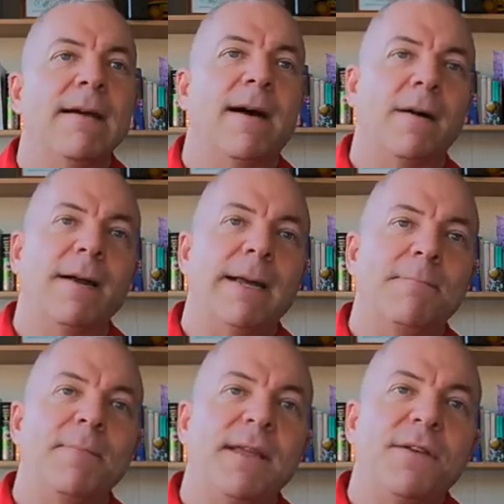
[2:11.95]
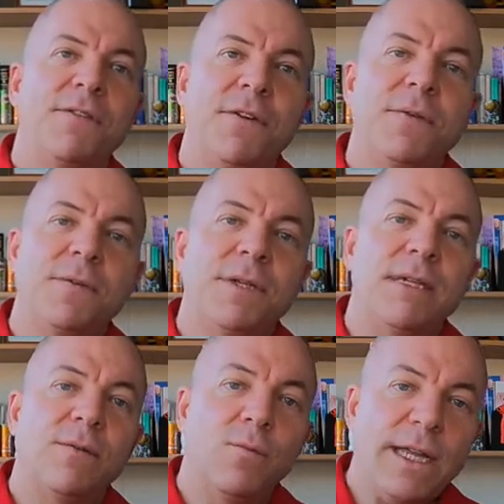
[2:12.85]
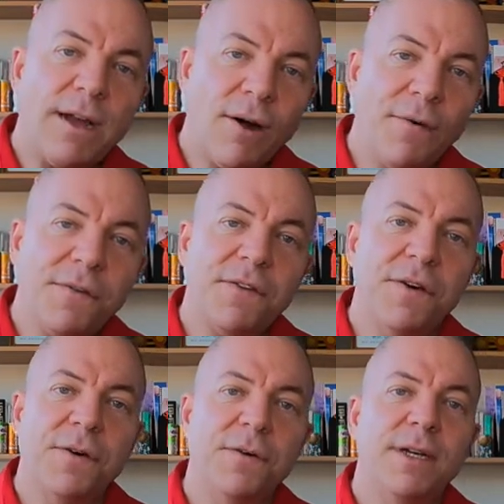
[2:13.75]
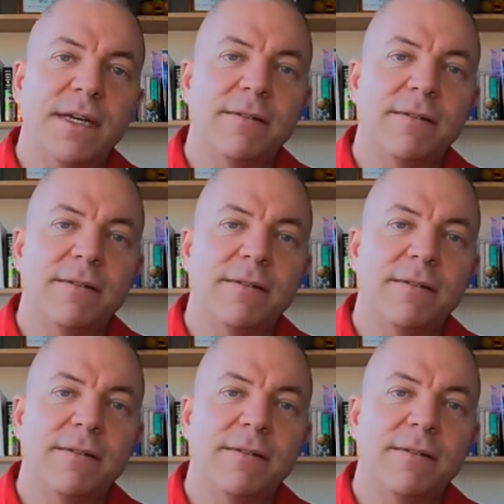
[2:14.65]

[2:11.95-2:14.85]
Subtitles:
All right, so we also,